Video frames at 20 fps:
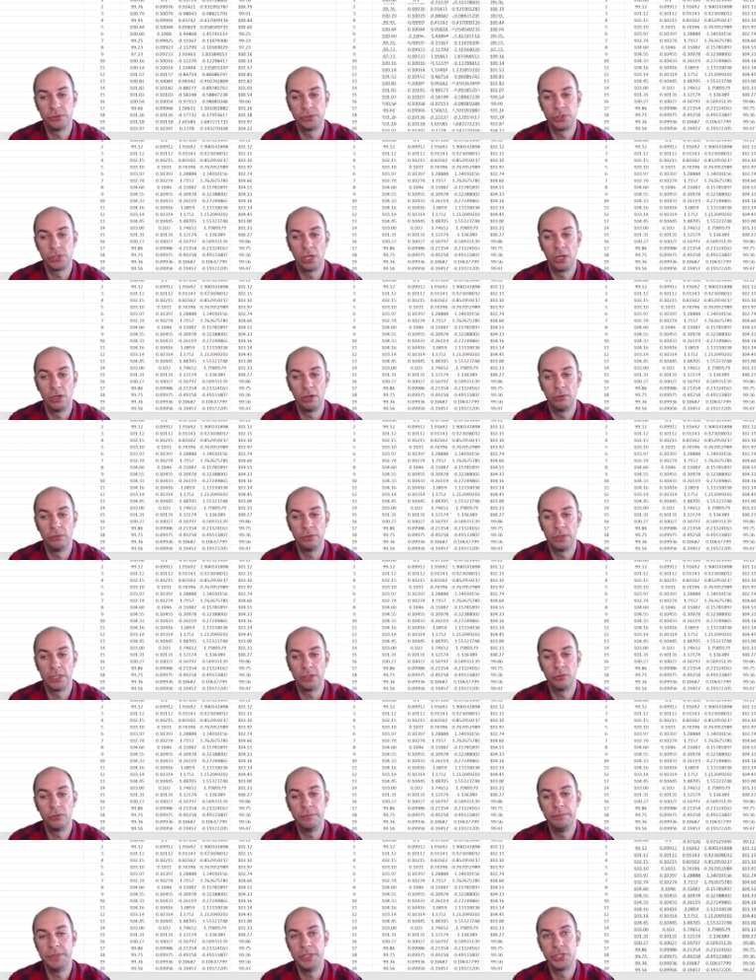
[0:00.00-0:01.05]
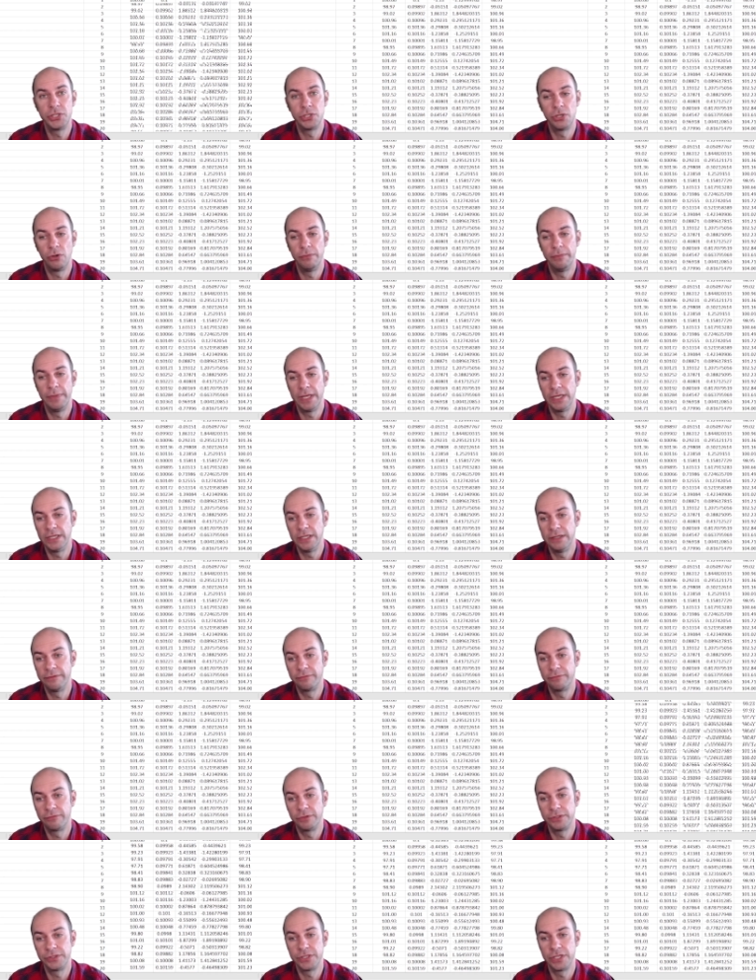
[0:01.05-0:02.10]
so there could be so many
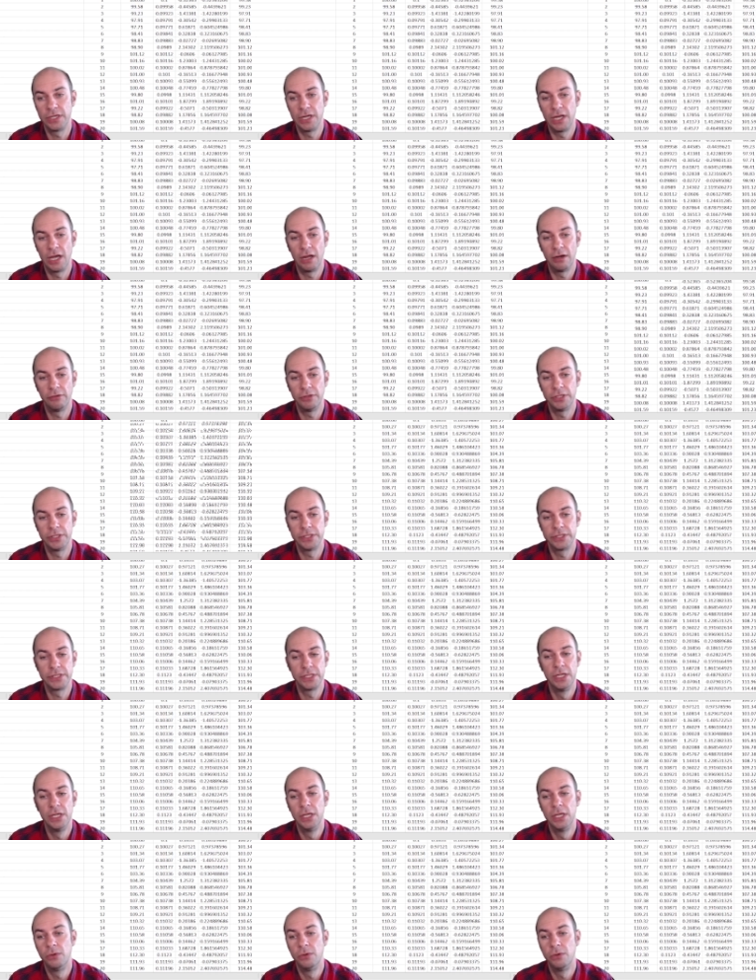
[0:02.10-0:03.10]
different scenarios.